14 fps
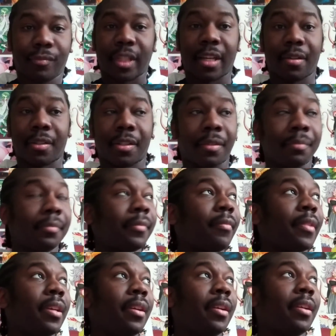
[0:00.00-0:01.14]
I don't know.
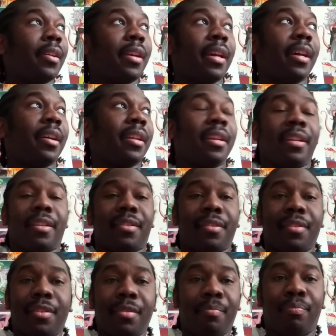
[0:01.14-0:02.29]
Hell, in
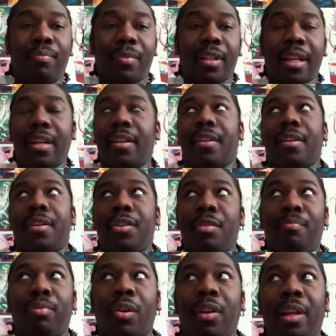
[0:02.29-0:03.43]
the new
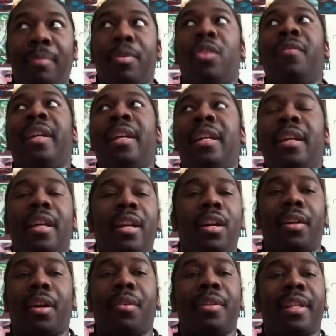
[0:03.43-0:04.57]
Broly movie,
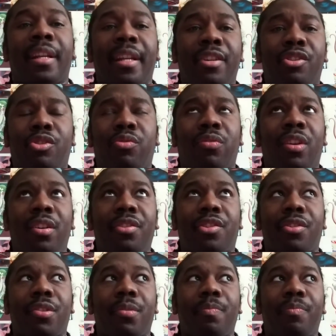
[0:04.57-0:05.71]
Goten and Trunks
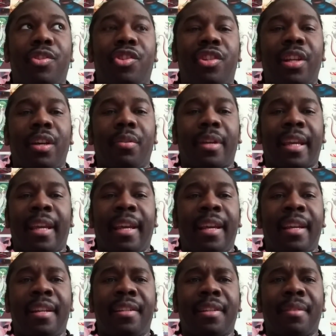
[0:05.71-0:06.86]
are still
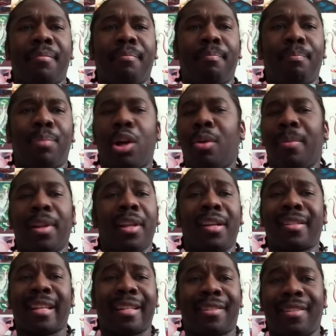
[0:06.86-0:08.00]
kids, and Bulma
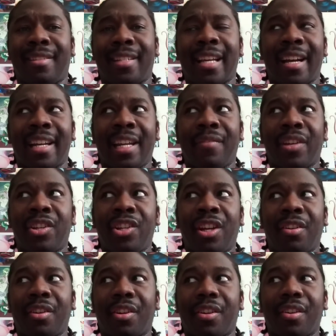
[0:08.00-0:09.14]
looks like she's gotten even
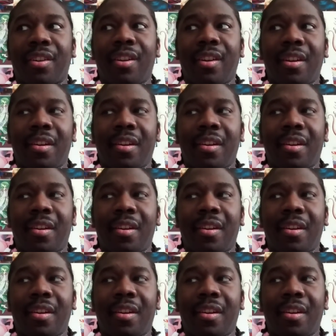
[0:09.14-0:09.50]
younger.